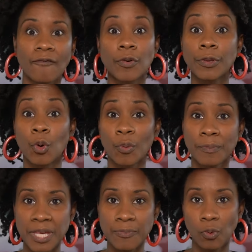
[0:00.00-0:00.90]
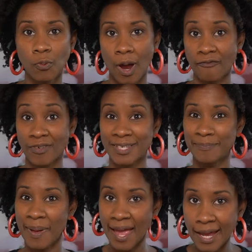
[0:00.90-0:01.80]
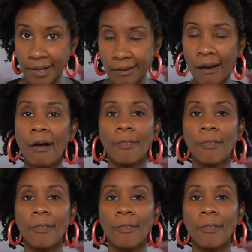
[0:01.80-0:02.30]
Furthermore, when people reference pain,